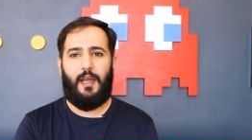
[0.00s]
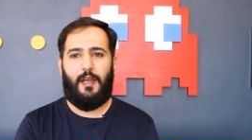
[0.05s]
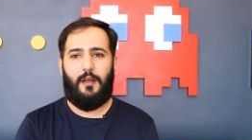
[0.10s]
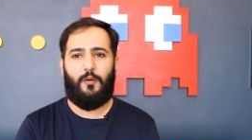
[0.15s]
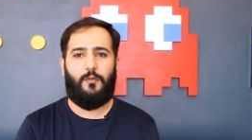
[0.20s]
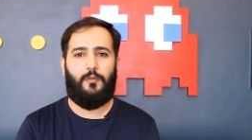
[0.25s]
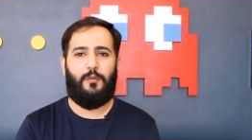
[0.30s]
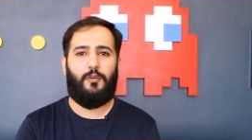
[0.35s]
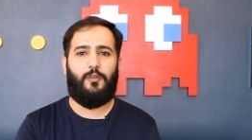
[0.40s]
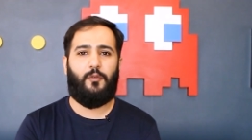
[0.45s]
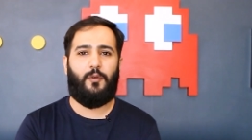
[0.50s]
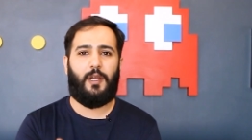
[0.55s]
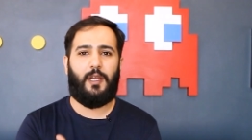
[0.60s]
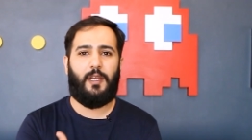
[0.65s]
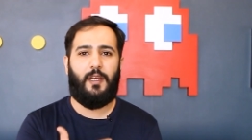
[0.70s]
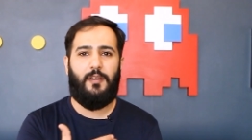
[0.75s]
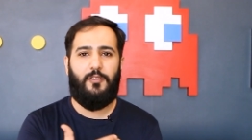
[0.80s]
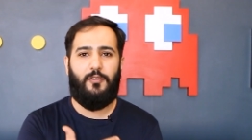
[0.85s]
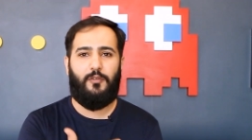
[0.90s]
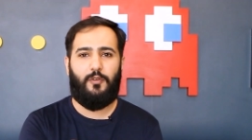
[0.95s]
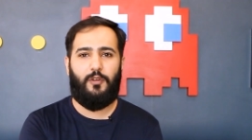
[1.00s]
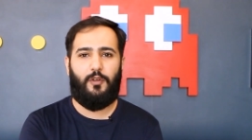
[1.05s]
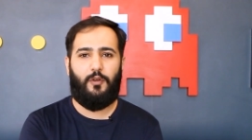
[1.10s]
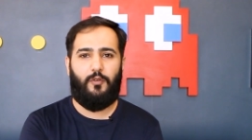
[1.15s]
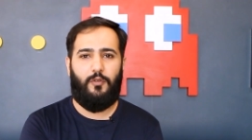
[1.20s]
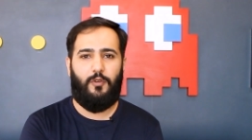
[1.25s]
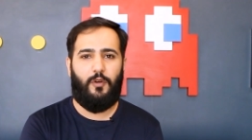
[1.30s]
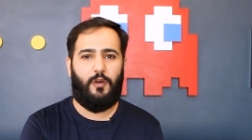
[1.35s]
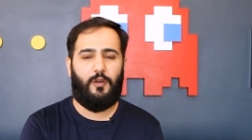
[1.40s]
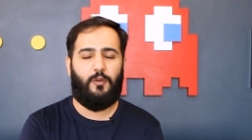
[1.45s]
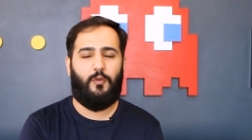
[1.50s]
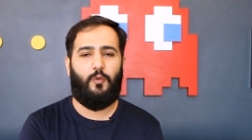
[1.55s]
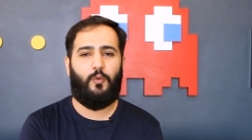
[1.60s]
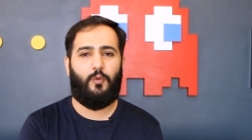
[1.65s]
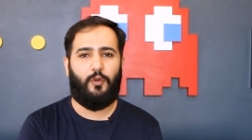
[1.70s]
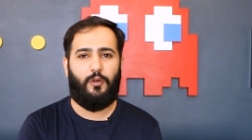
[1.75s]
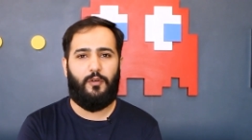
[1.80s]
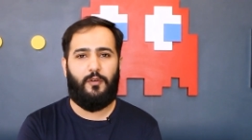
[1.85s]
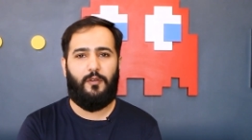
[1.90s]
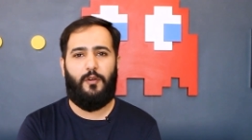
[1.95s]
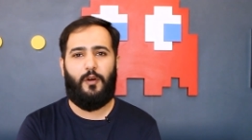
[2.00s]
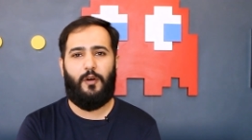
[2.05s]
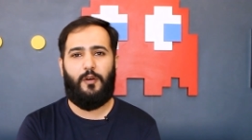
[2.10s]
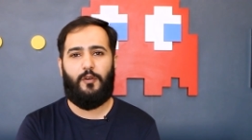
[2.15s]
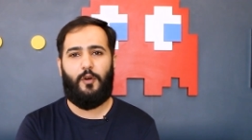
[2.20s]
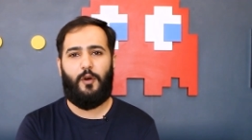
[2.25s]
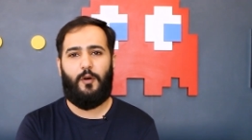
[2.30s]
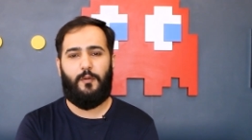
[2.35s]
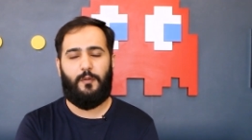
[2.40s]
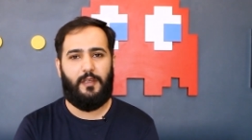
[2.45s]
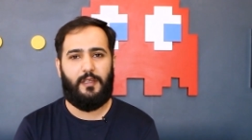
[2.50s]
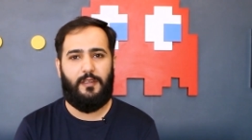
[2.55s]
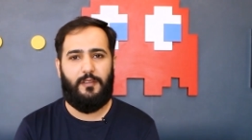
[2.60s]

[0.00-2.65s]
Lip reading: head over to aistudio.google.com.